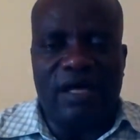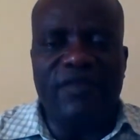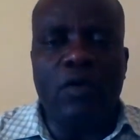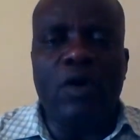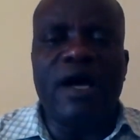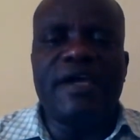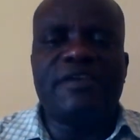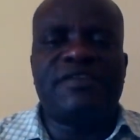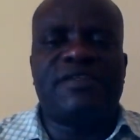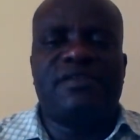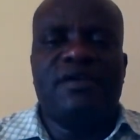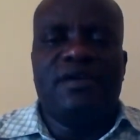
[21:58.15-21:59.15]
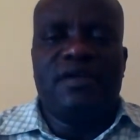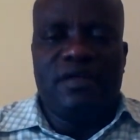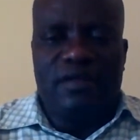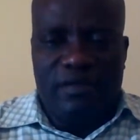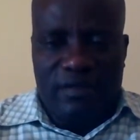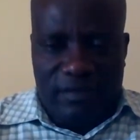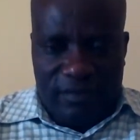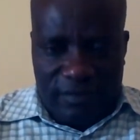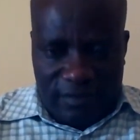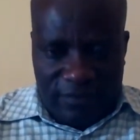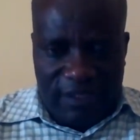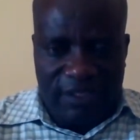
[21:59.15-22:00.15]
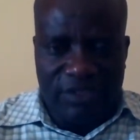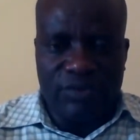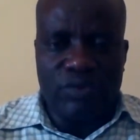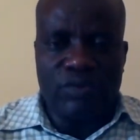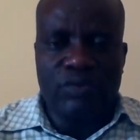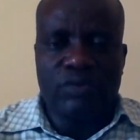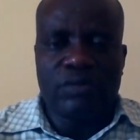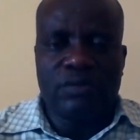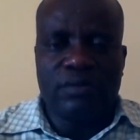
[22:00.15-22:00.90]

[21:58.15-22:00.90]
Otherwise, thank you